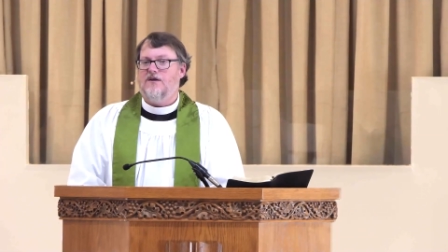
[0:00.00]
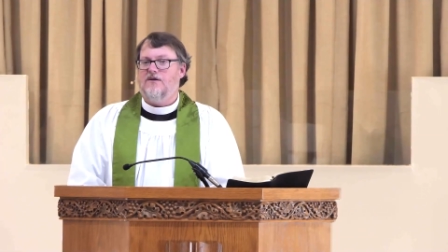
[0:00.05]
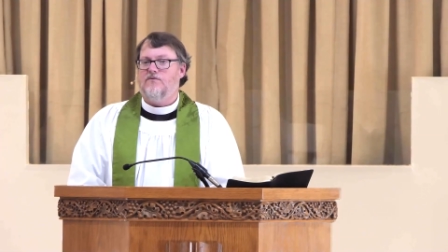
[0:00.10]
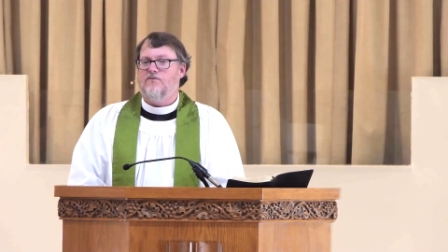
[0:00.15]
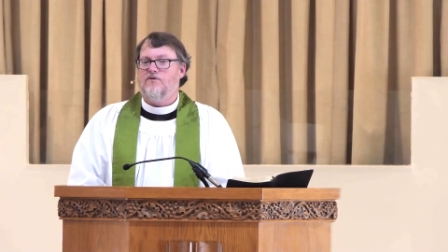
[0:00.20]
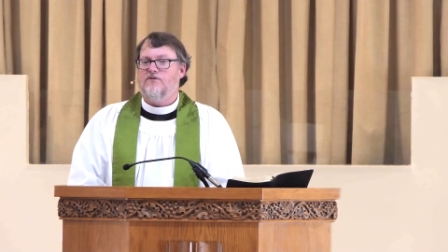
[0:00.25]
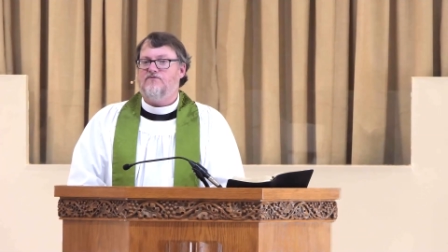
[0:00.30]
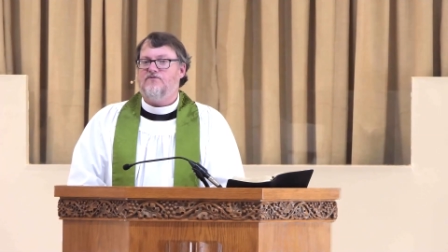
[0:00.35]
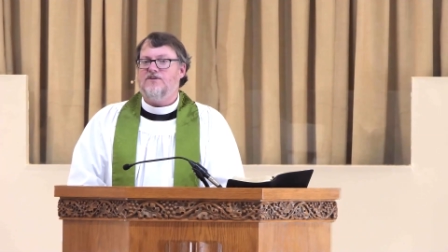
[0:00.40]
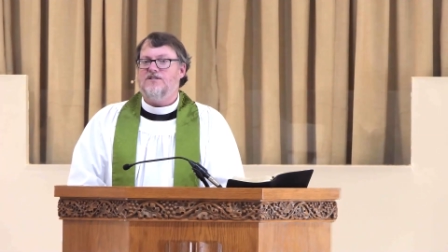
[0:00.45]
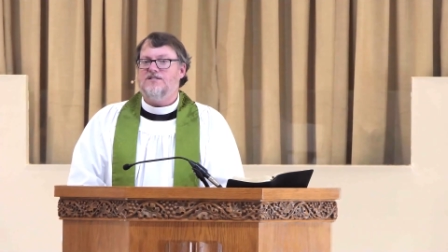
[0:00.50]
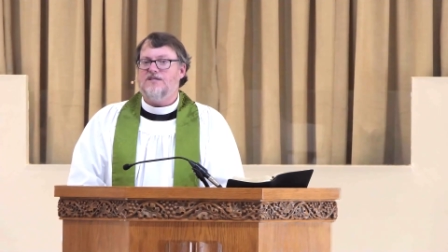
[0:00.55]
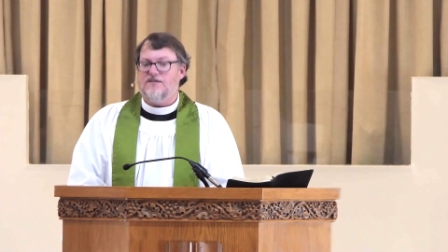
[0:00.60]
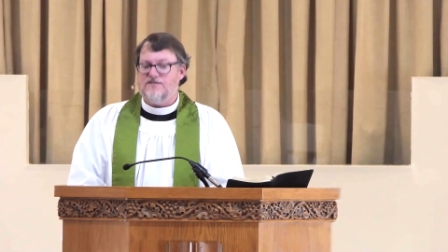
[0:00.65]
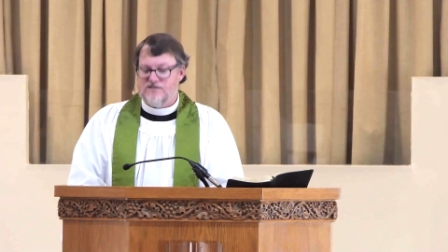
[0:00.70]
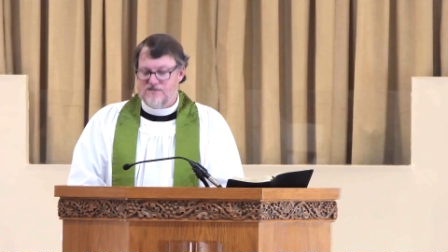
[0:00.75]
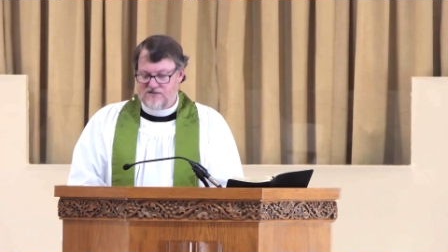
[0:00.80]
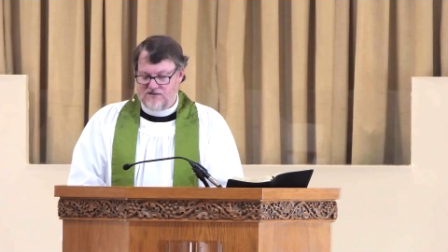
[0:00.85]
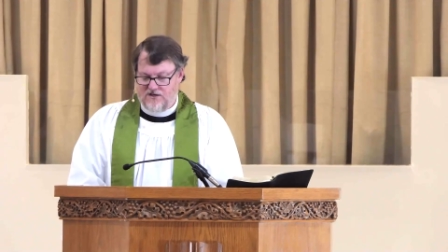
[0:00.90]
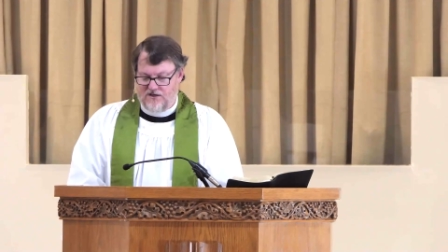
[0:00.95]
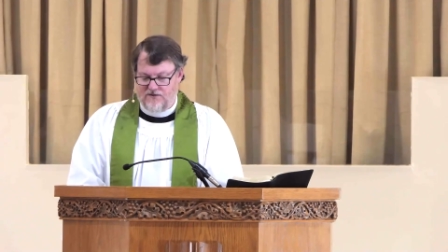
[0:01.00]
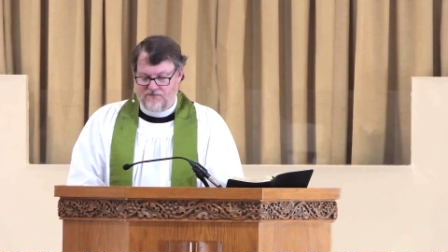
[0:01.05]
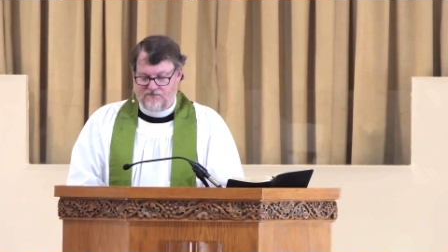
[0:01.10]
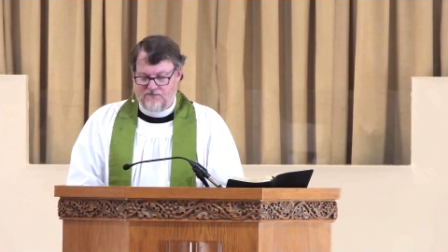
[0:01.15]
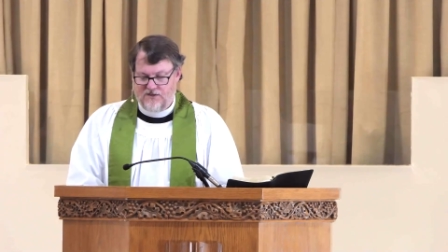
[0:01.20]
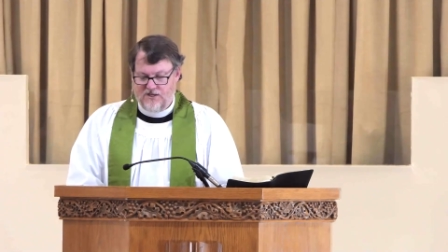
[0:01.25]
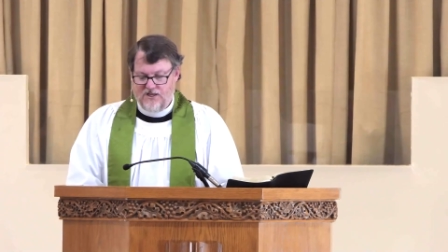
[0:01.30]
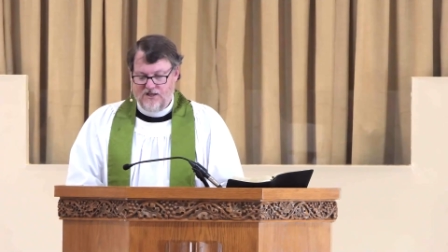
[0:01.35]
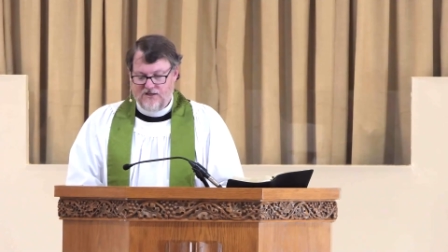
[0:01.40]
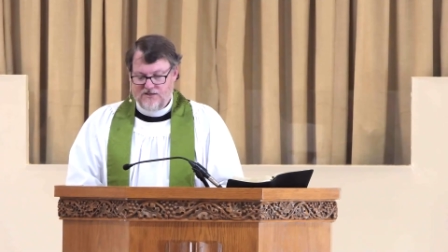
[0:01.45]
What if He doesn't come
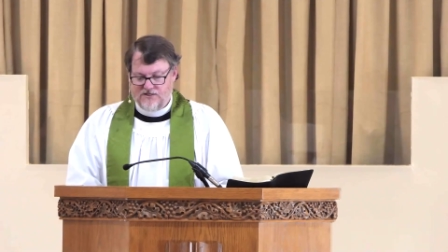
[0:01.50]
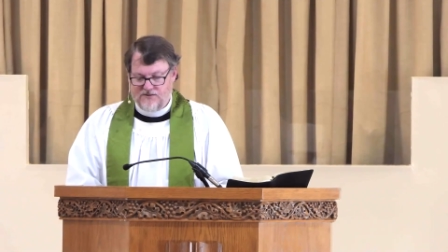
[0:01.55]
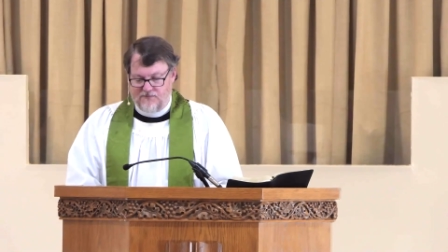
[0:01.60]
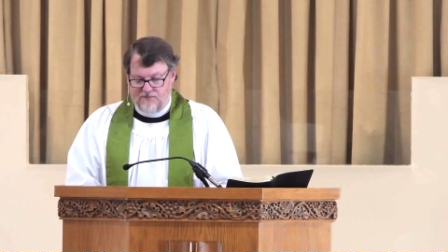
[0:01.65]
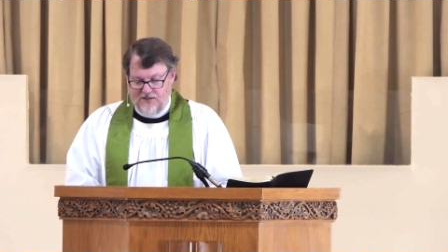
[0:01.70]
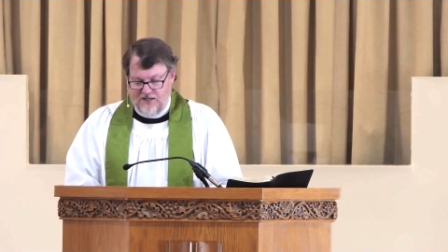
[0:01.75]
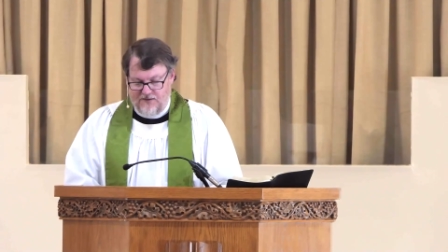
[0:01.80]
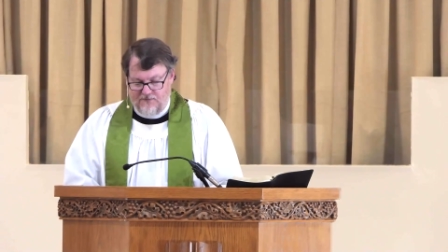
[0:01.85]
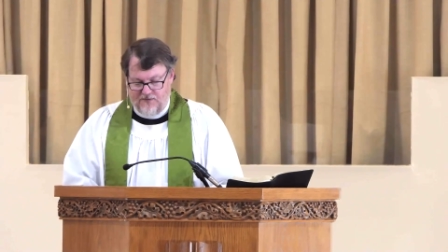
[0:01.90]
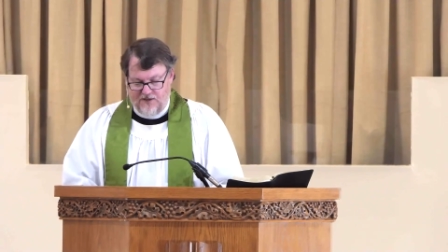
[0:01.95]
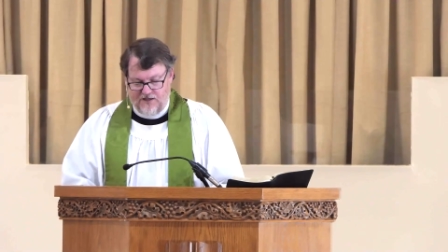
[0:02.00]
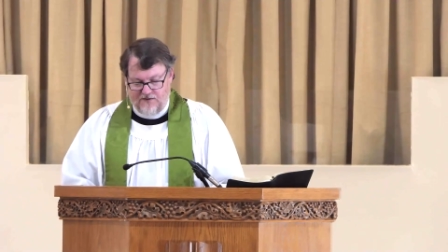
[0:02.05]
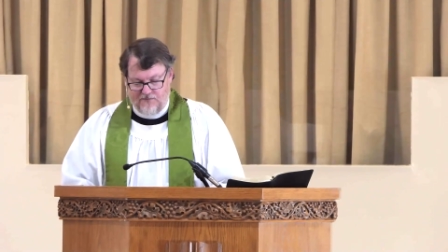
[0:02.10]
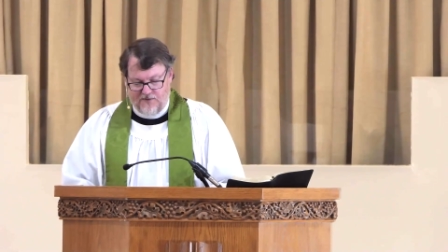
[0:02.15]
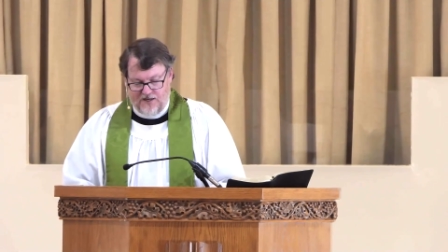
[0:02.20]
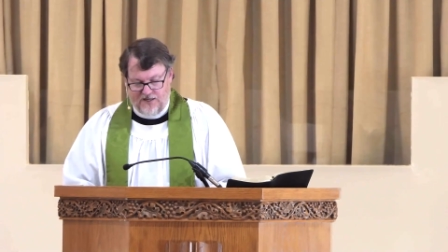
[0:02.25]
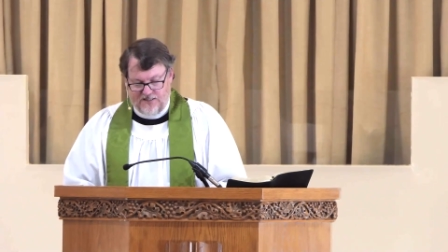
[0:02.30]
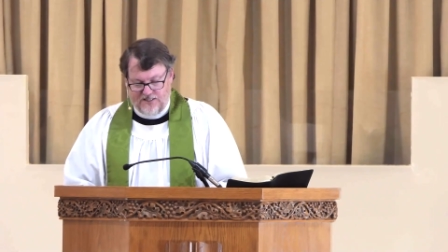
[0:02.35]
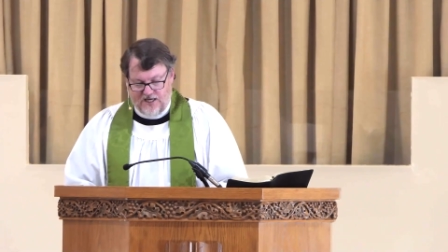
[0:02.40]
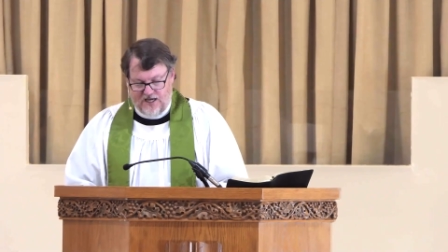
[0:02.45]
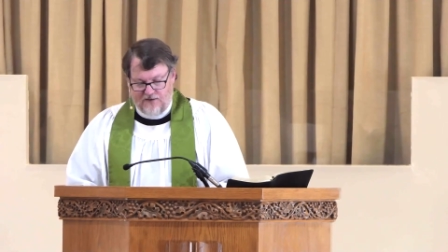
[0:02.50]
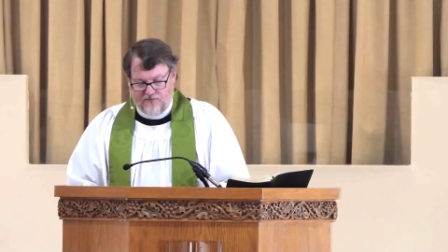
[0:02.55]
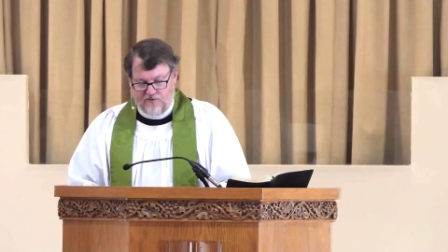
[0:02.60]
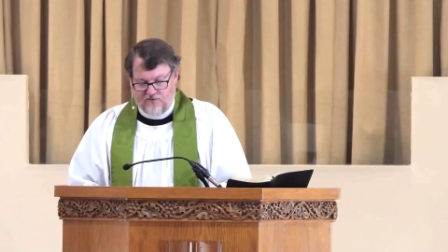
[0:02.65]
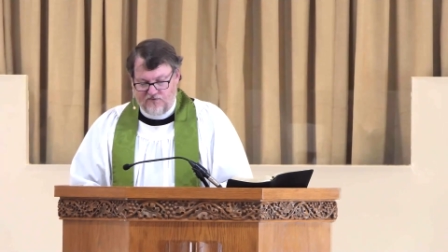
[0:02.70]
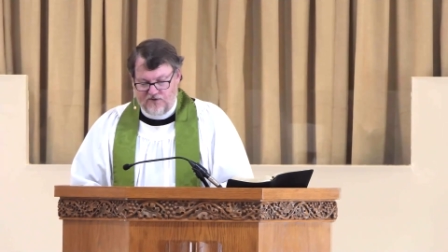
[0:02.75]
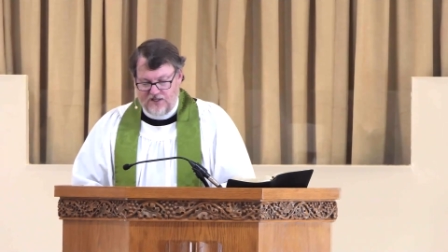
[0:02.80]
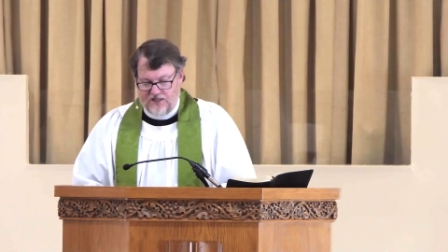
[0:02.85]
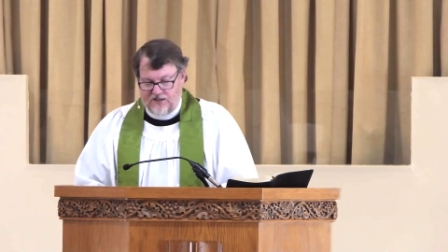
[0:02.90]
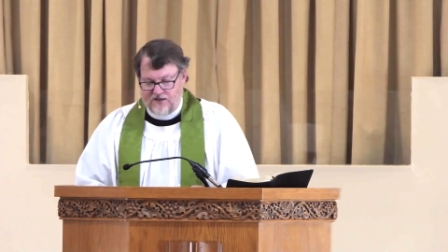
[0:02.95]
to meet me in my time of
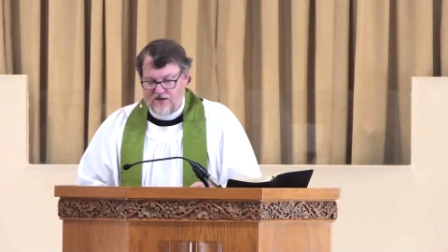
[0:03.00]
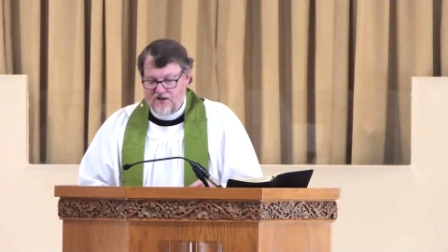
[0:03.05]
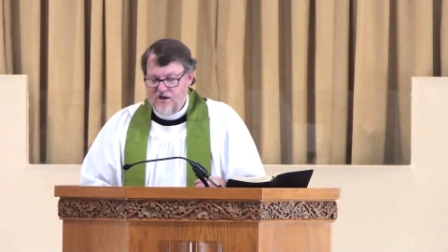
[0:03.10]
need?